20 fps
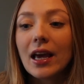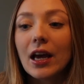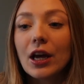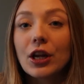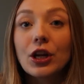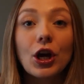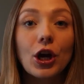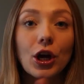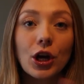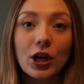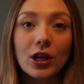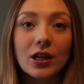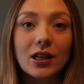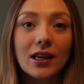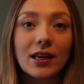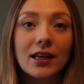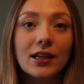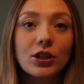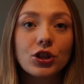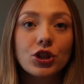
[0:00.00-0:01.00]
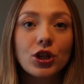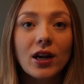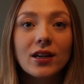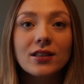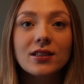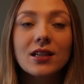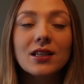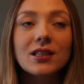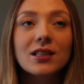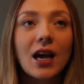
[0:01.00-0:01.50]
an early
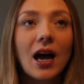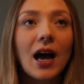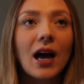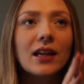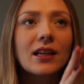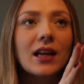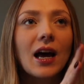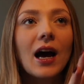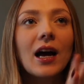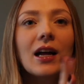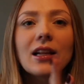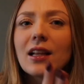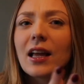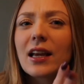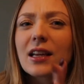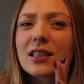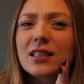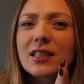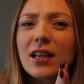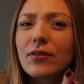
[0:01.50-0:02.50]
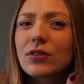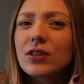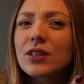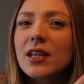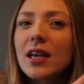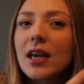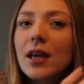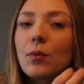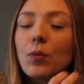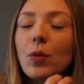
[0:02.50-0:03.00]
gender scan at like
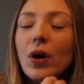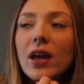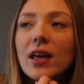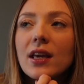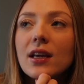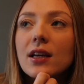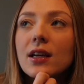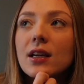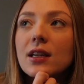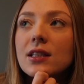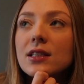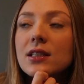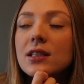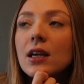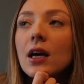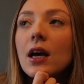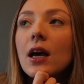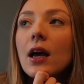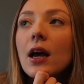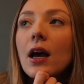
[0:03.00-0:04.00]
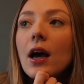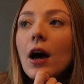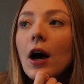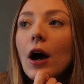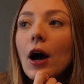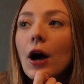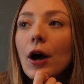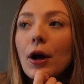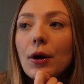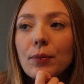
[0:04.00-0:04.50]
17 weeks
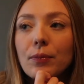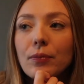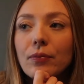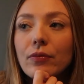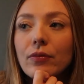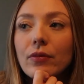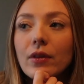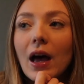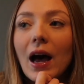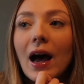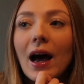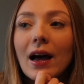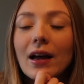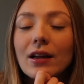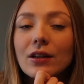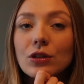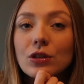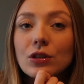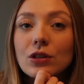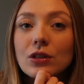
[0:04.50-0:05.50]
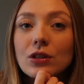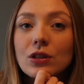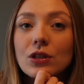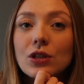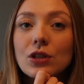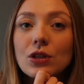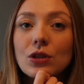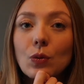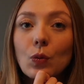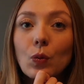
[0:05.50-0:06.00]
and
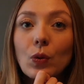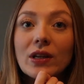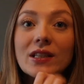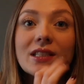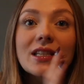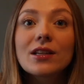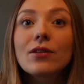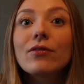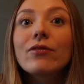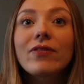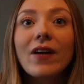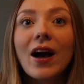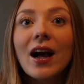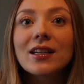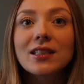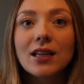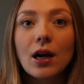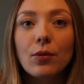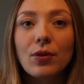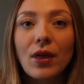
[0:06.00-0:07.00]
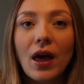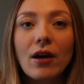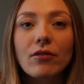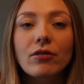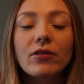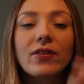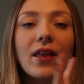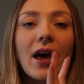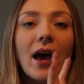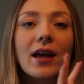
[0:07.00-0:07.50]
we didn't find out there
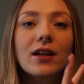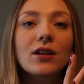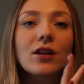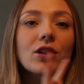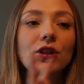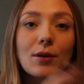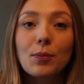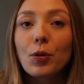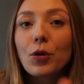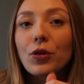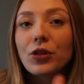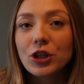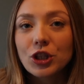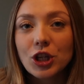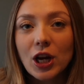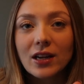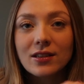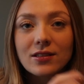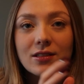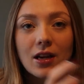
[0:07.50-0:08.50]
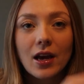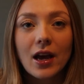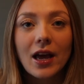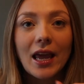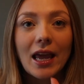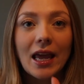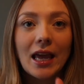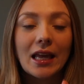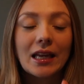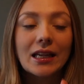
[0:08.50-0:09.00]
and then. They put the gender
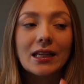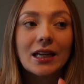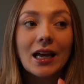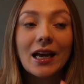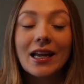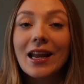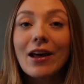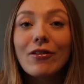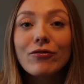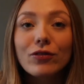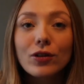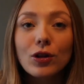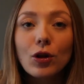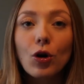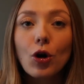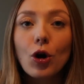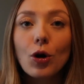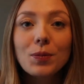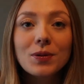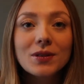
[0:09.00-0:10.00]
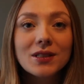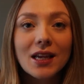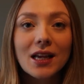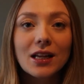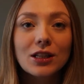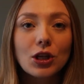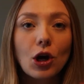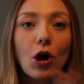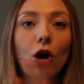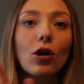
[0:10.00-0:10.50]
in an envelope,
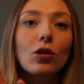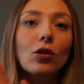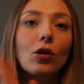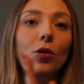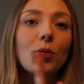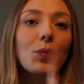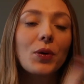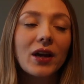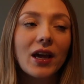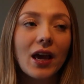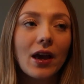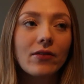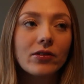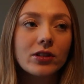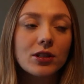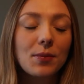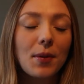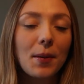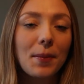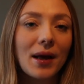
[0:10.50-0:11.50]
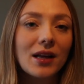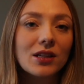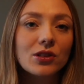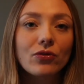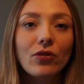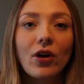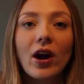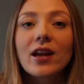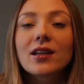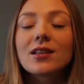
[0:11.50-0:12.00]
sealed it all up, we gave it to my
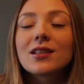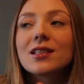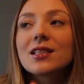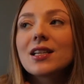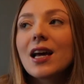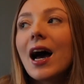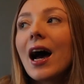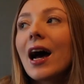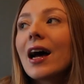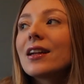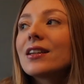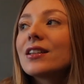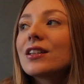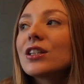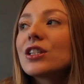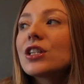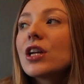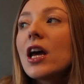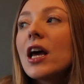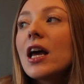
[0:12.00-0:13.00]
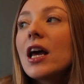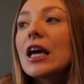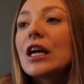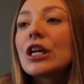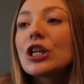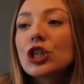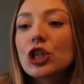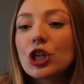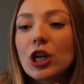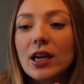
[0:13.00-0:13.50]
best friend and
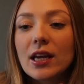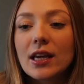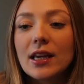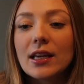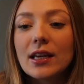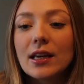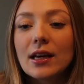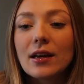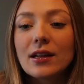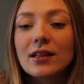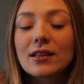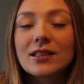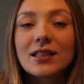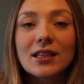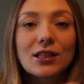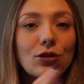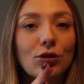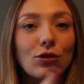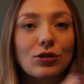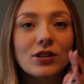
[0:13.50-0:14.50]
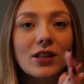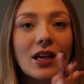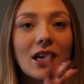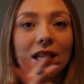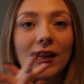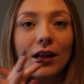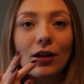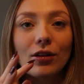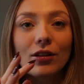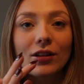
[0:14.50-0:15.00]
she did us a
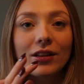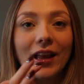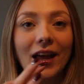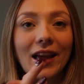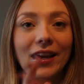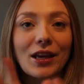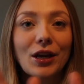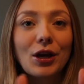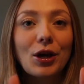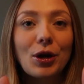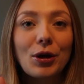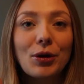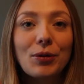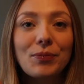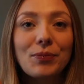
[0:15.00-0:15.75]
little like